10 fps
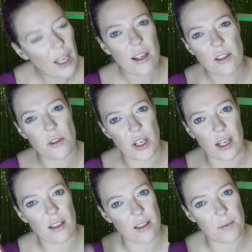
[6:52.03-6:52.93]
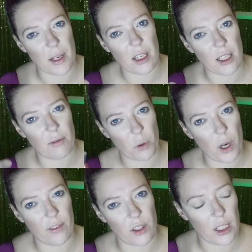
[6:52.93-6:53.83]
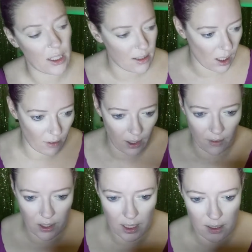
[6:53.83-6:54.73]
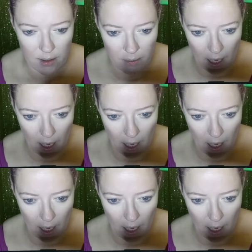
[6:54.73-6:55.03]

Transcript: Yeah, it's OG because it's been quite a few years that I've loved this.